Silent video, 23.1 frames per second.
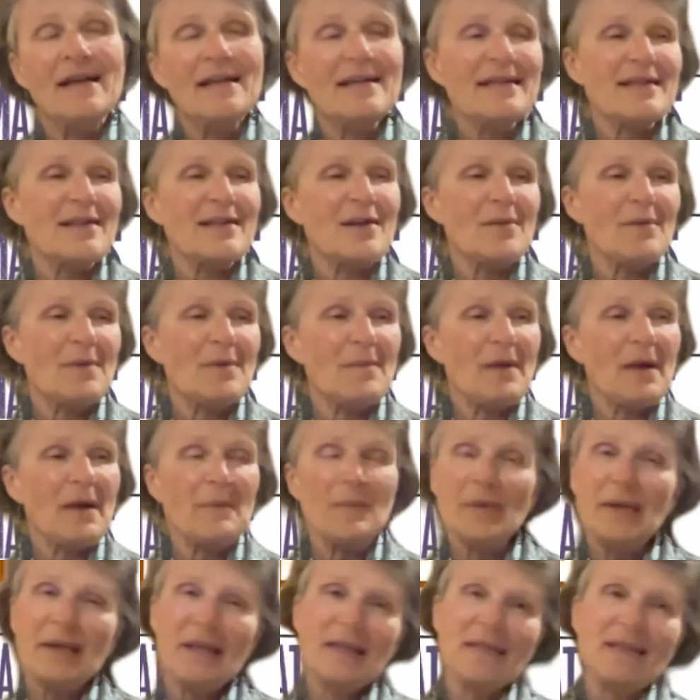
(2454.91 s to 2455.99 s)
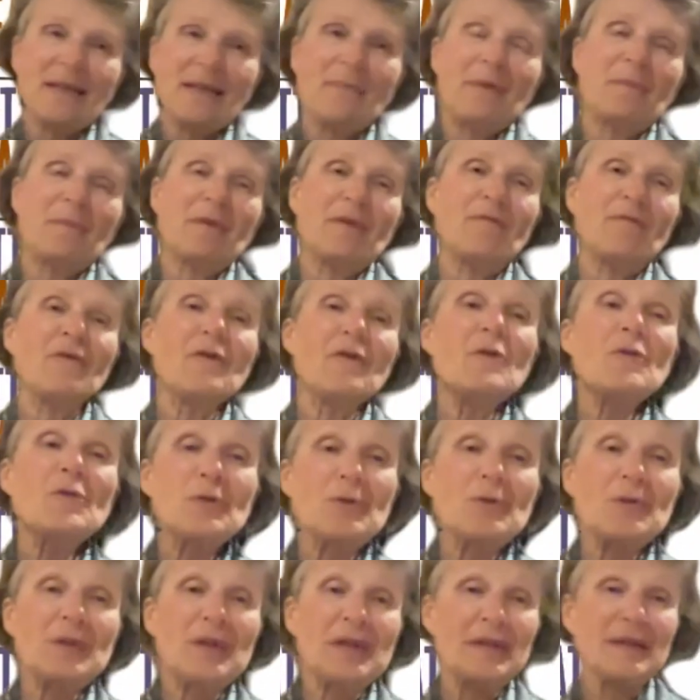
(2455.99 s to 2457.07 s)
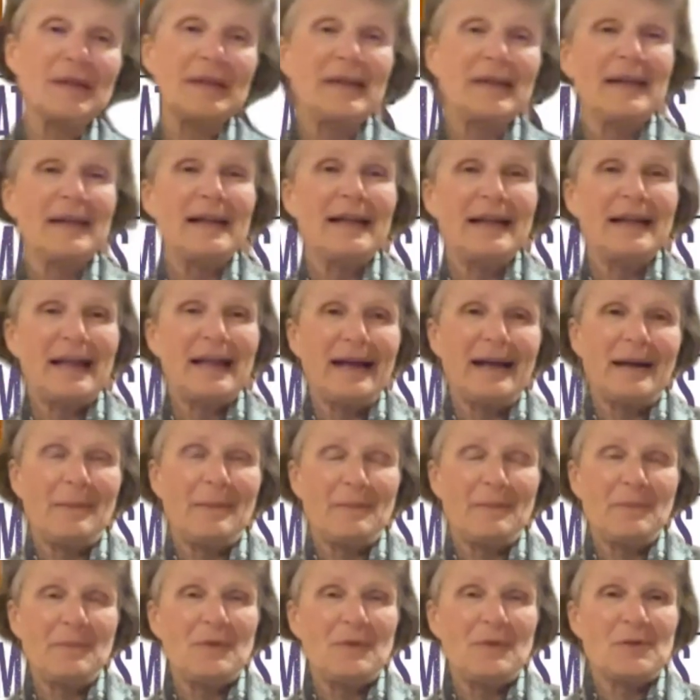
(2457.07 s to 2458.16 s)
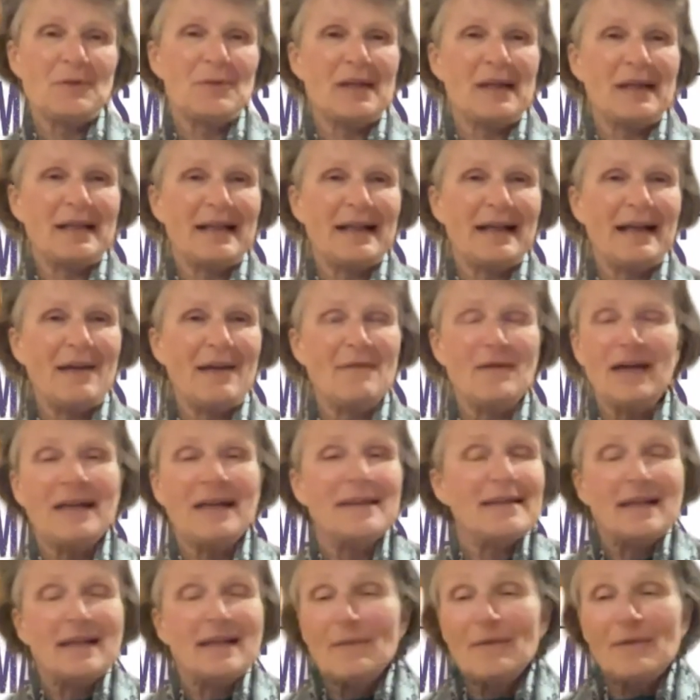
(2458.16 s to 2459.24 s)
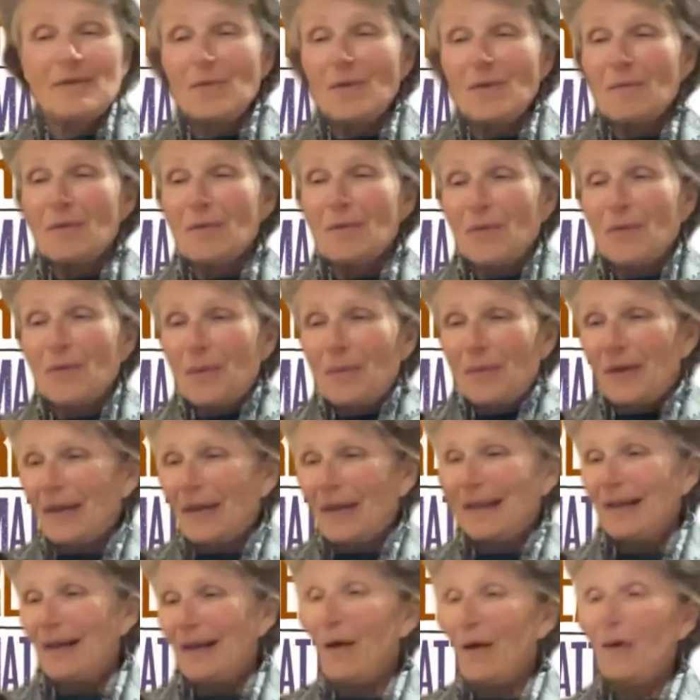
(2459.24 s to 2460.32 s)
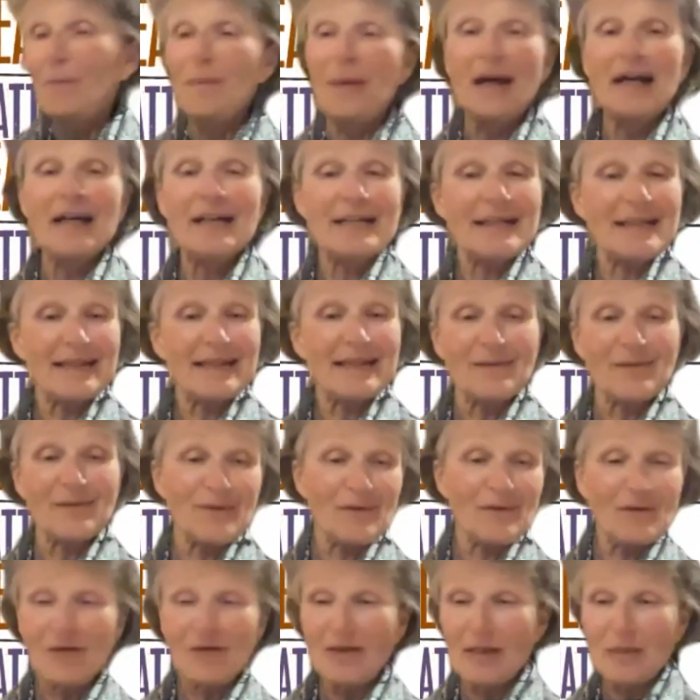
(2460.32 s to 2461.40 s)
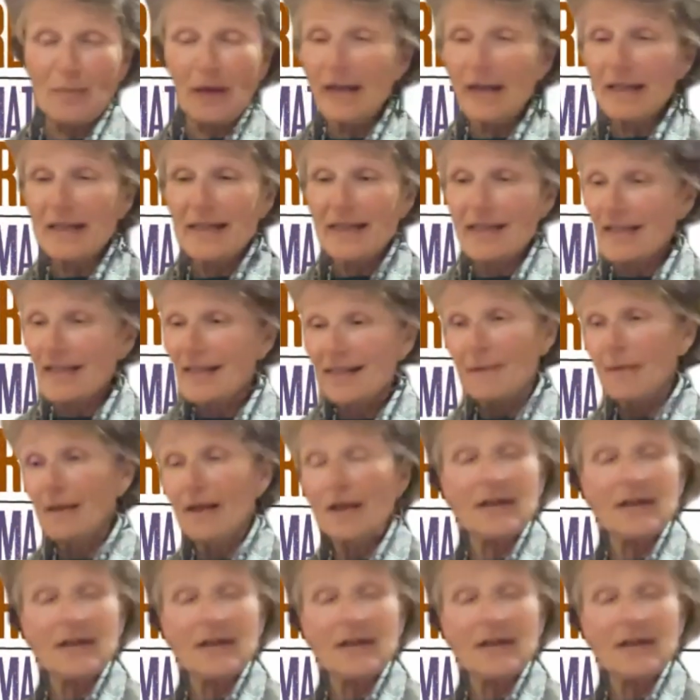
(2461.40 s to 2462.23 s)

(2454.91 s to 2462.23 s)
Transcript: So we might bring in something with food, which would uncover. And some of the women would bring in a whole basket of different spices and say,